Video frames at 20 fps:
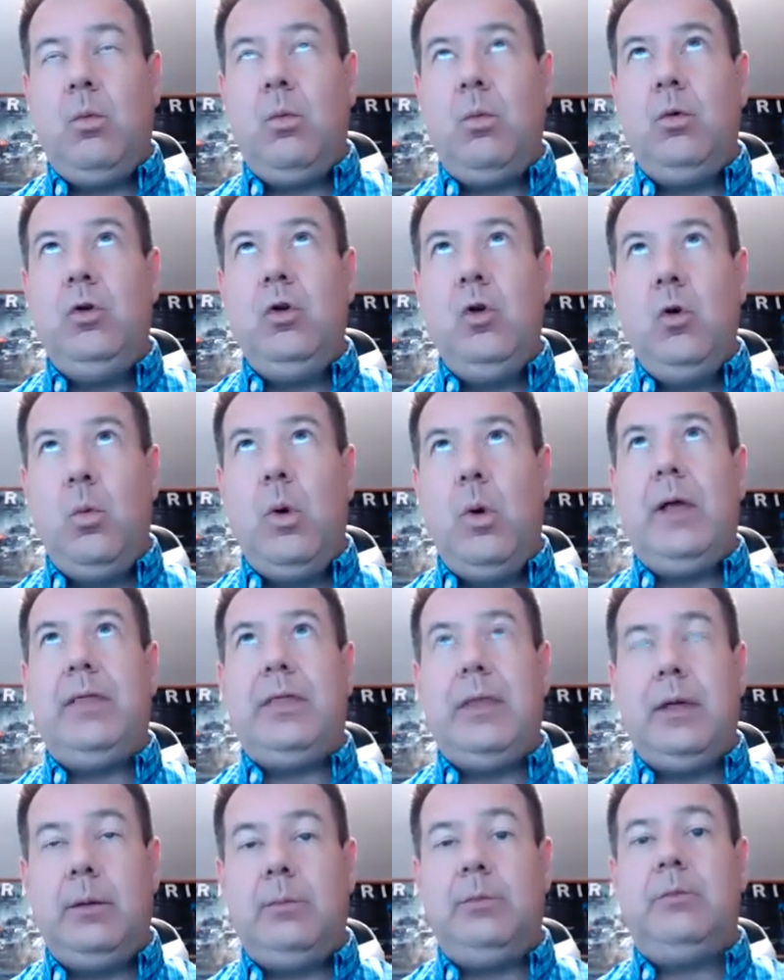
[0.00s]
you want
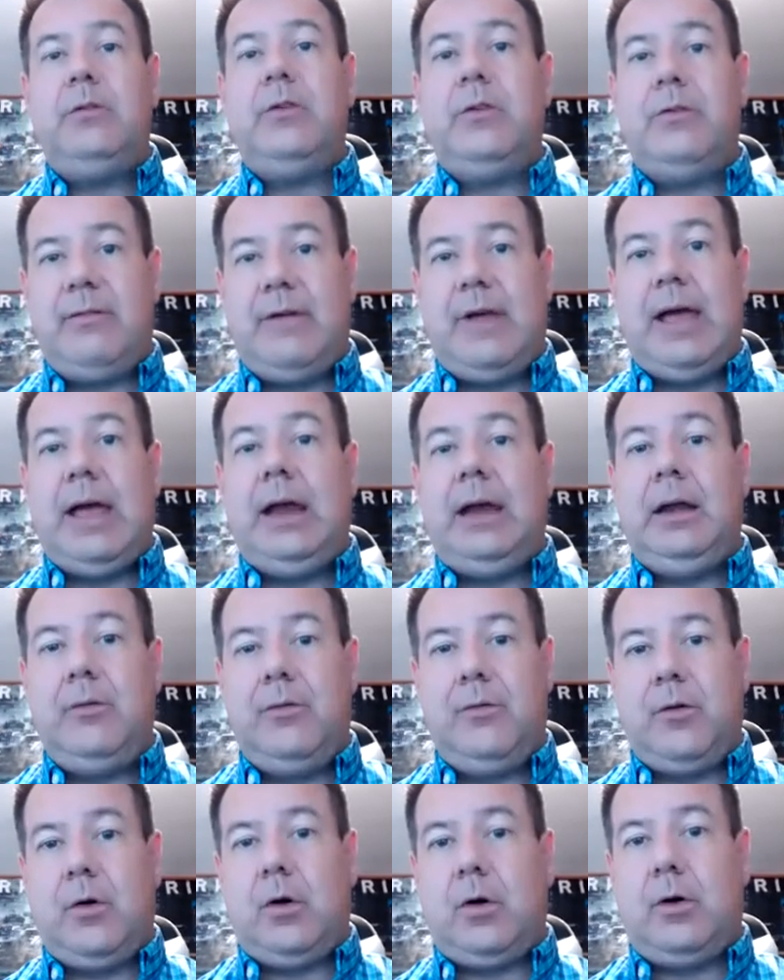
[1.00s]
them to find
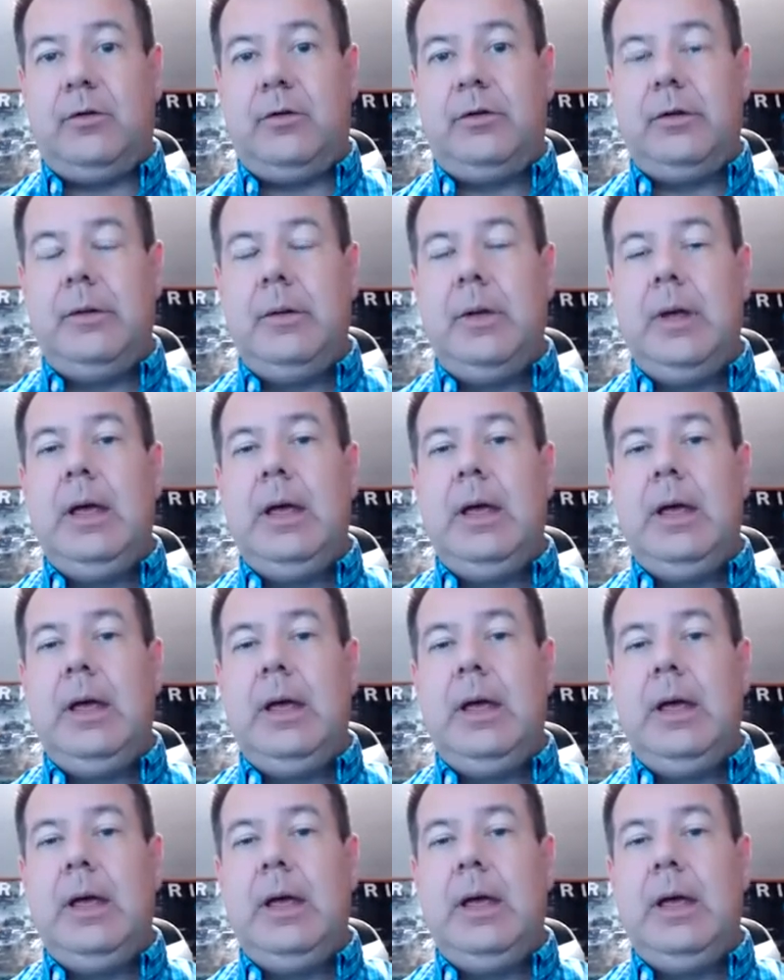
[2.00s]
first.